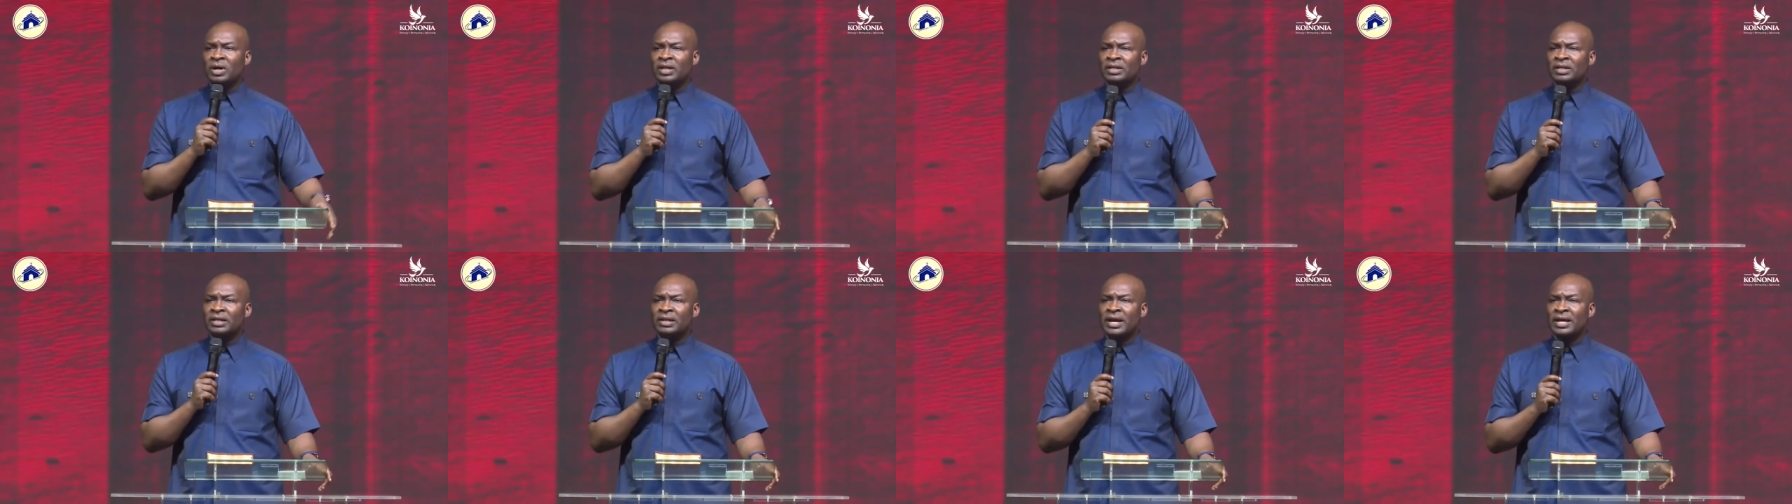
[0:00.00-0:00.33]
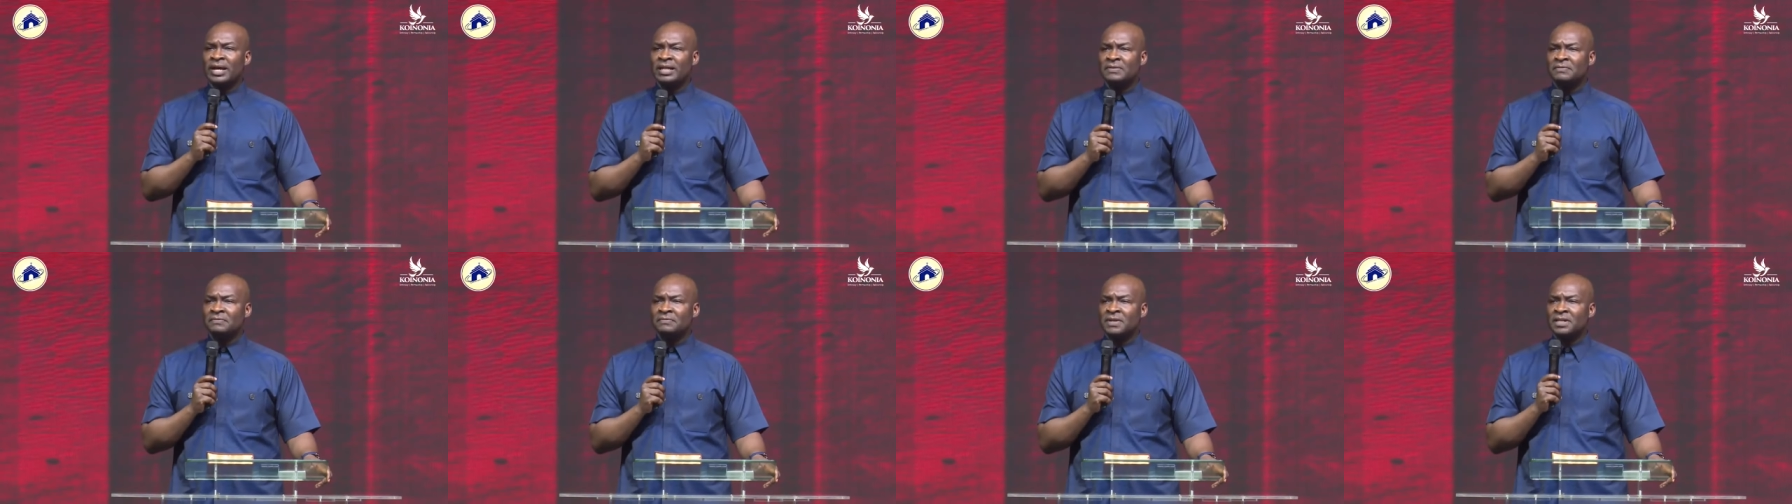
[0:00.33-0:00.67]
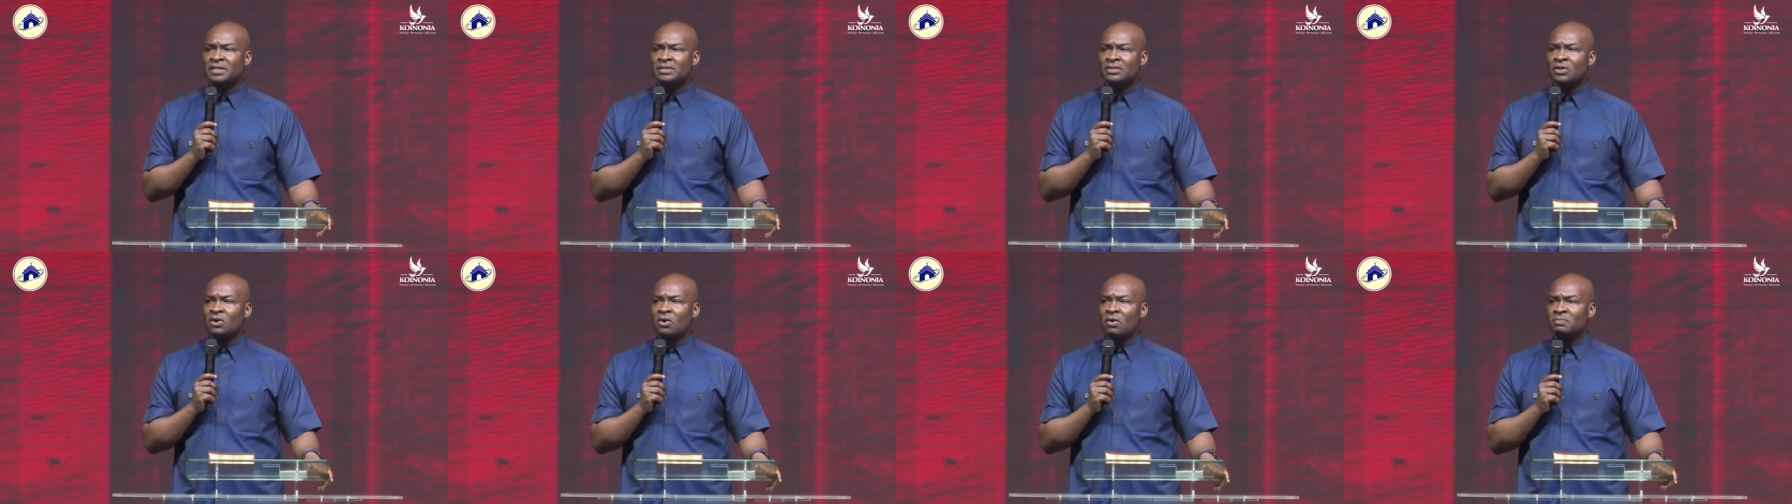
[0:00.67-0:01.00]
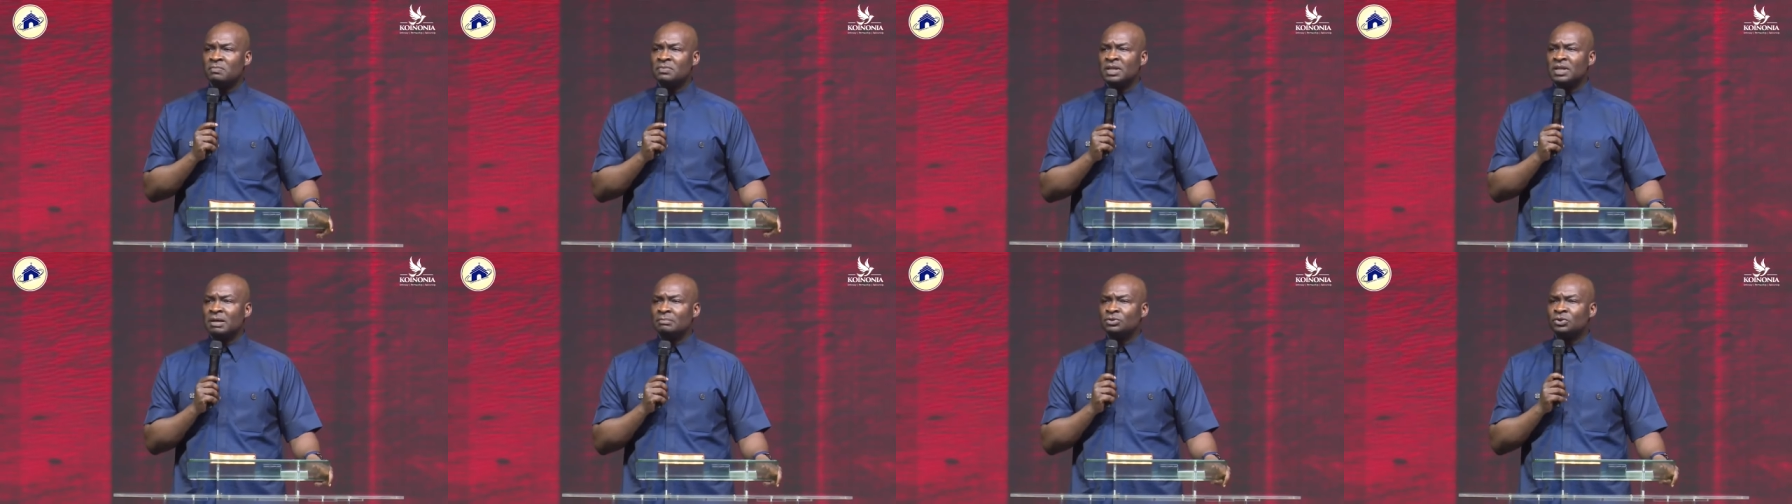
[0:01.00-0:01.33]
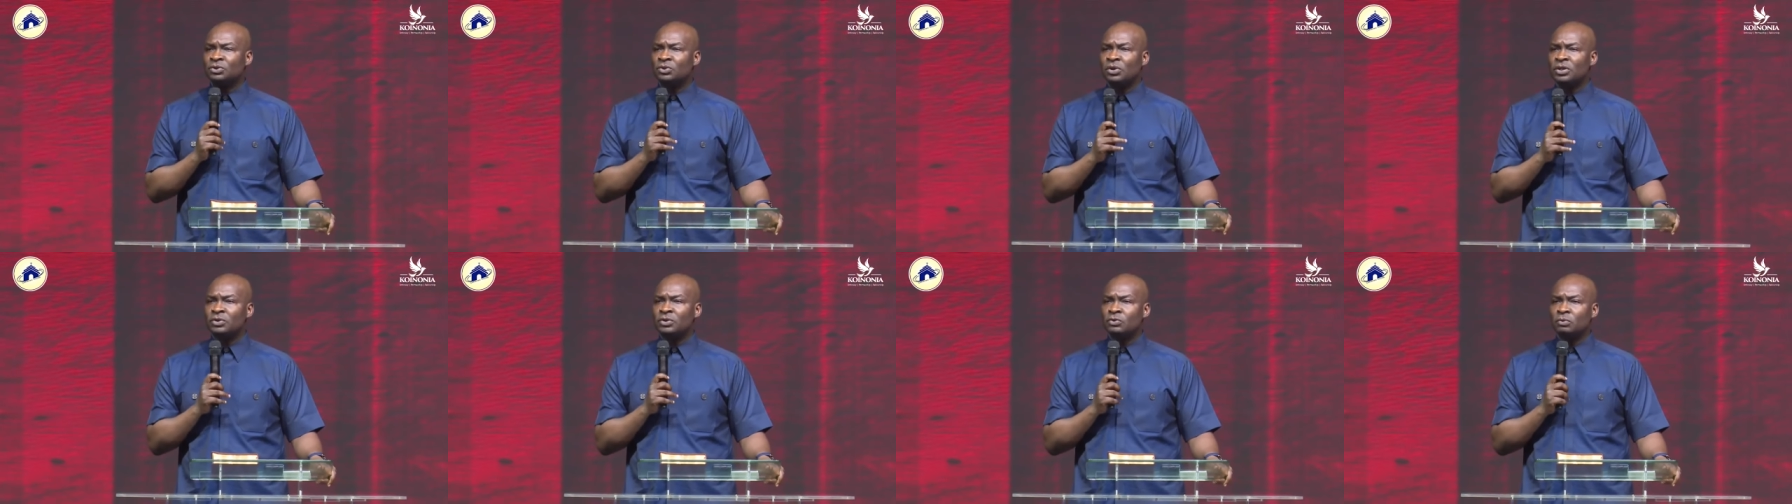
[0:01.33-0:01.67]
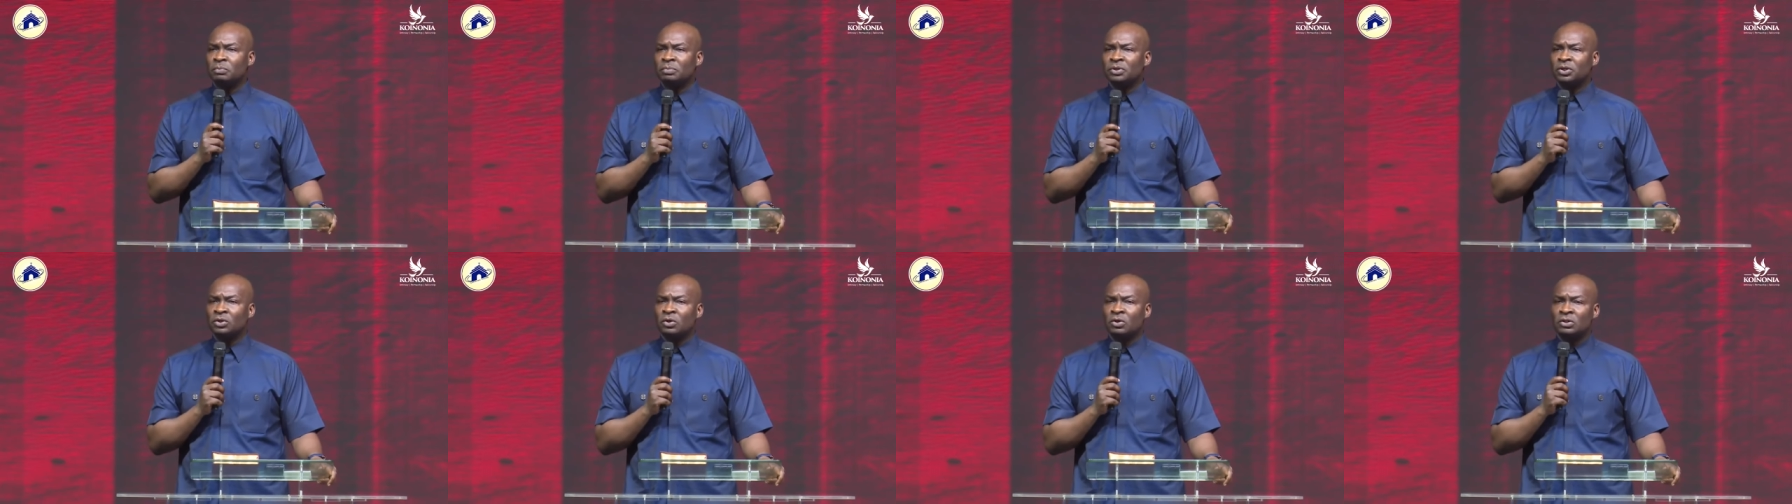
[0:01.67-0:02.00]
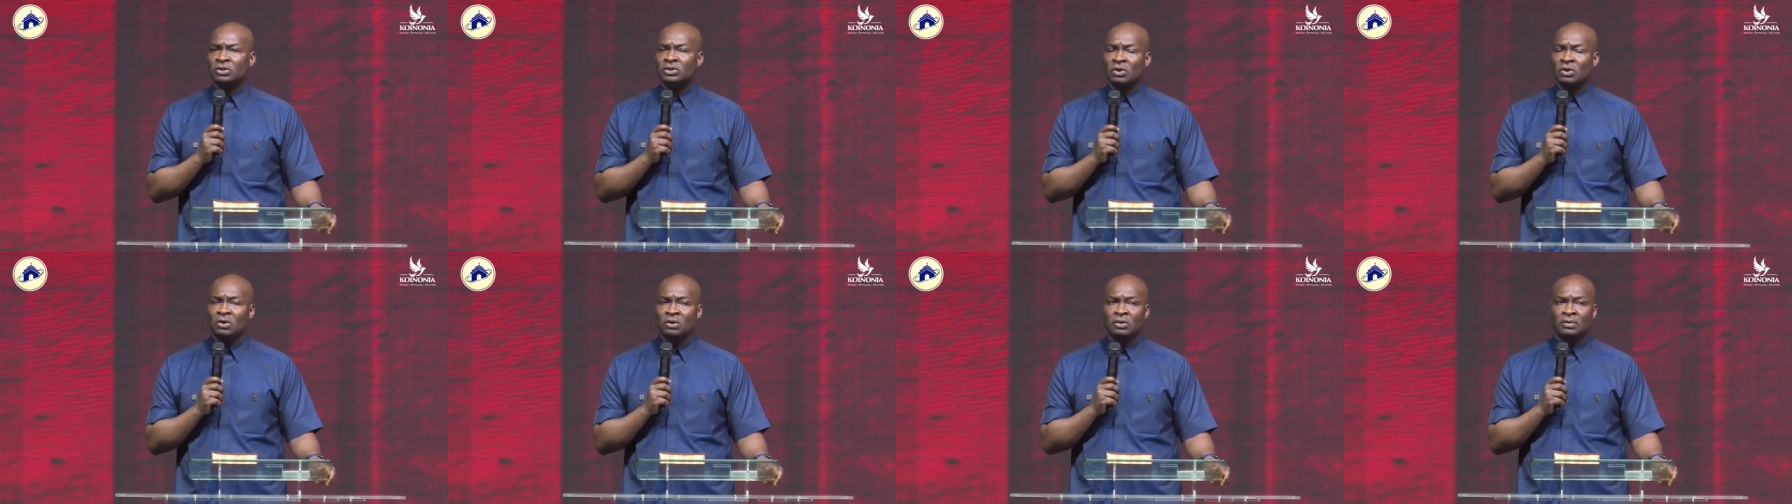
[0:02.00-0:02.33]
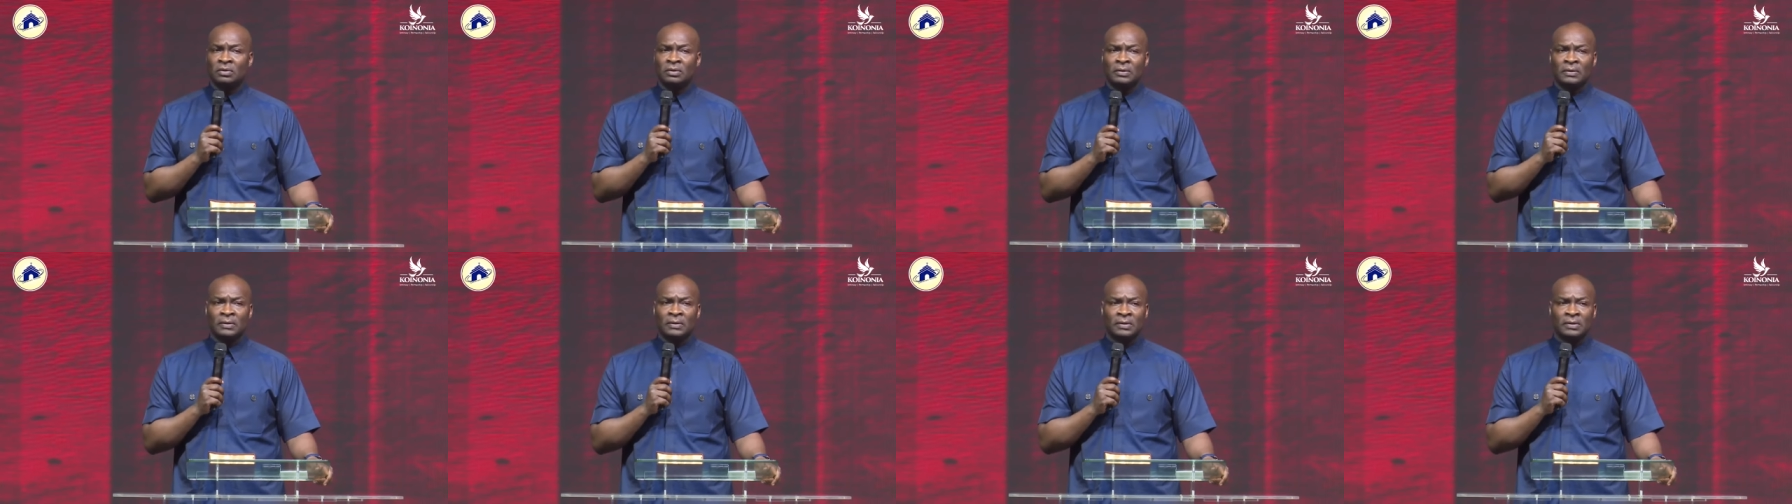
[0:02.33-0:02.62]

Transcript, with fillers: the next phase comes, I'm sure it will be your turn,